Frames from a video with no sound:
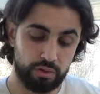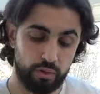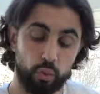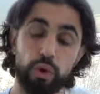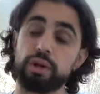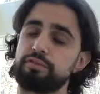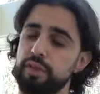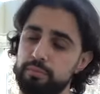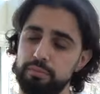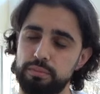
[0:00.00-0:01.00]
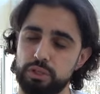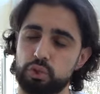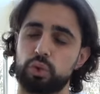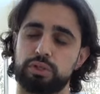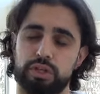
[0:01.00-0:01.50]
One of them in
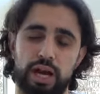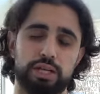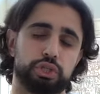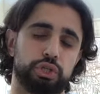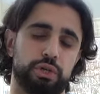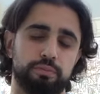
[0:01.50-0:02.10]
Surah Al Hashr